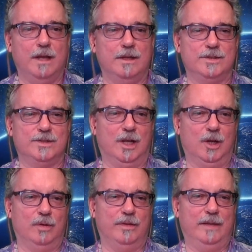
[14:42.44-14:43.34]

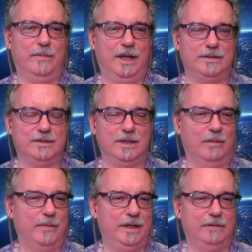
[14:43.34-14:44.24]
So they might tell
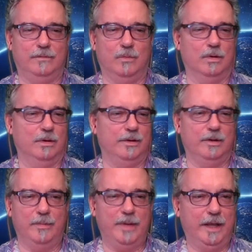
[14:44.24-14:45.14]
me for
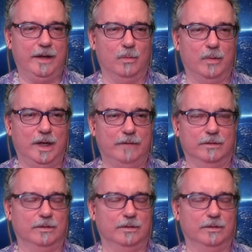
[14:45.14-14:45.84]
your pet or whatever.